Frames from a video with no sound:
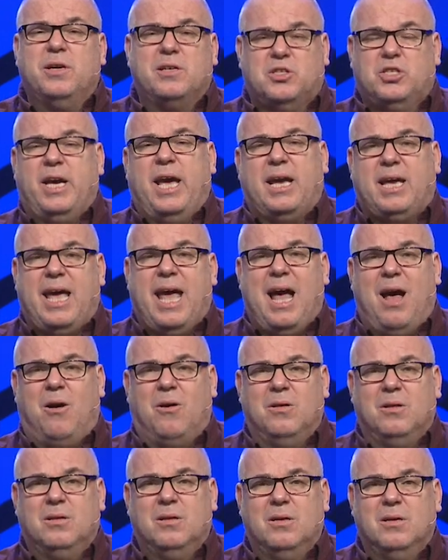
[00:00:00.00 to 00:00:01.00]
to check out.
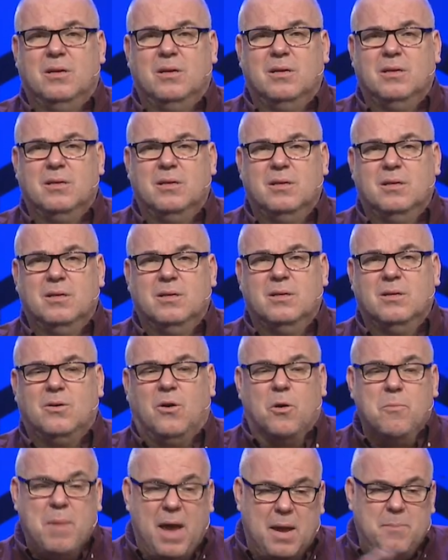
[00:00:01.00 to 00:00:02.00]

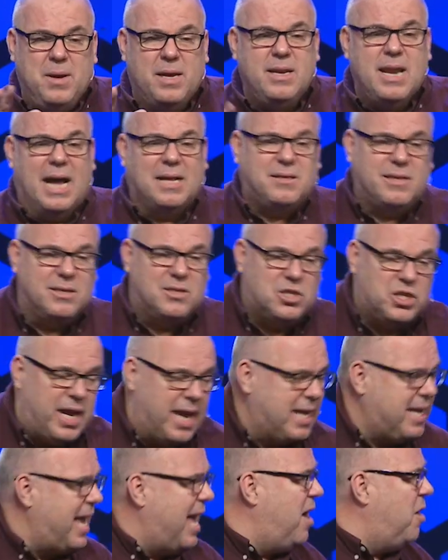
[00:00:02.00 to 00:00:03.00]
Or maybe not to
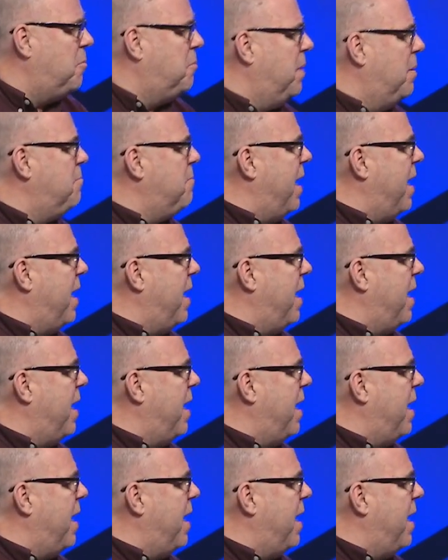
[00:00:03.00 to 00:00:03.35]
check out, but